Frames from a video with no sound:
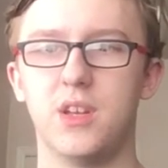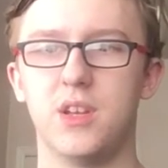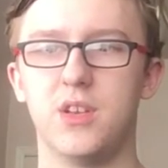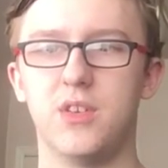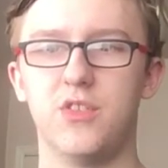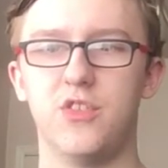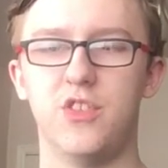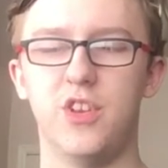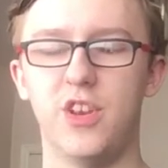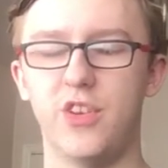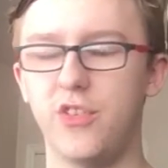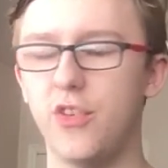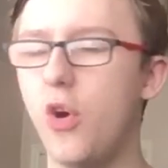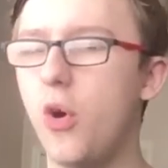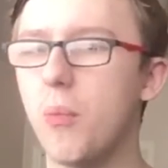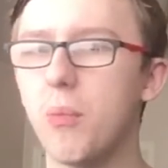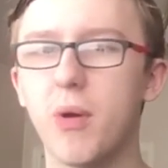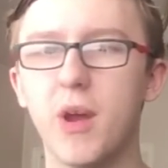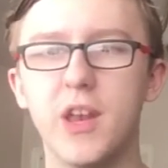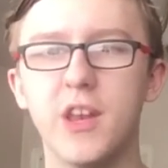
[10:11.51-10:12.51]
She's
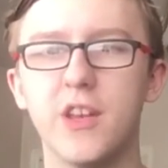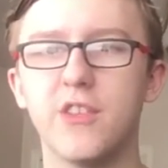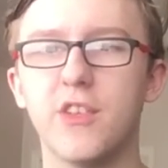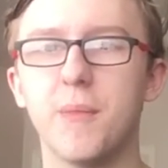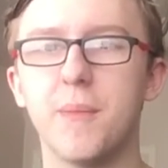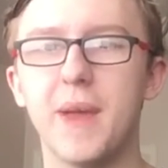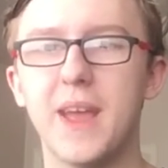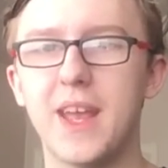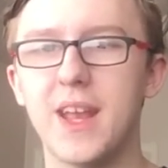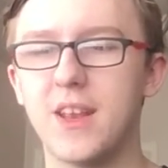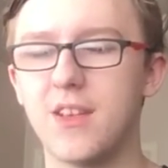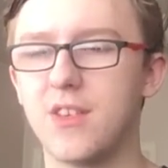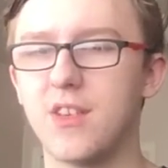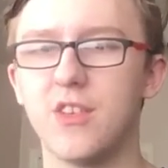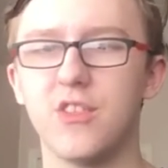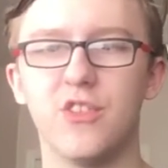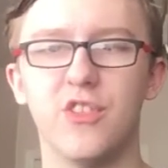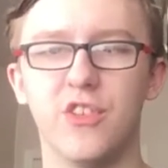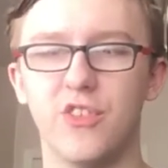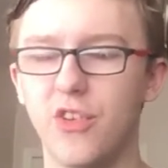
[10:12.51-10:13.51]
not predator bait.
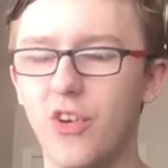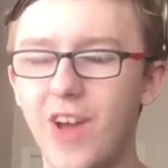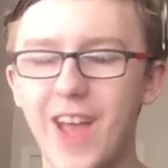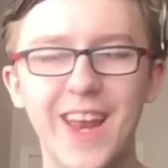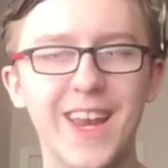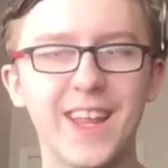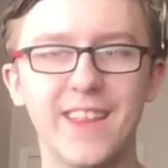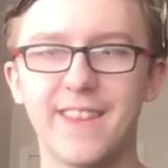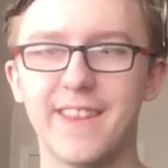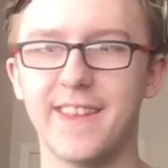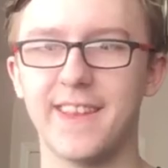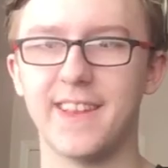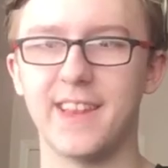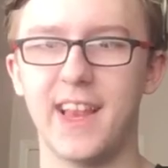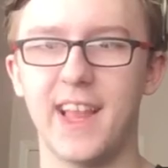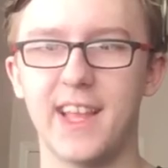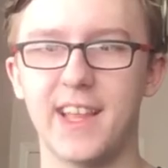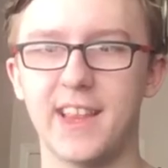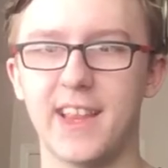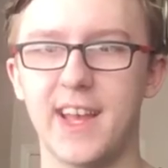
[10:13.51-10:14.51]
She's not anything
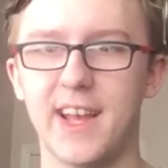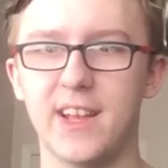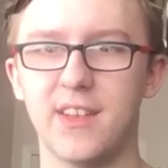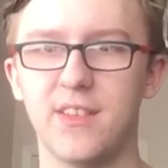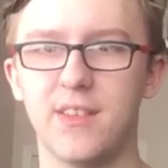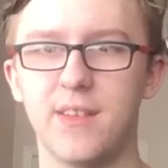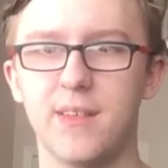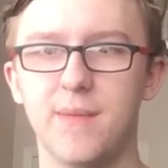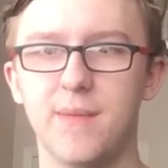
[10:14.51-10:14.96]
like that.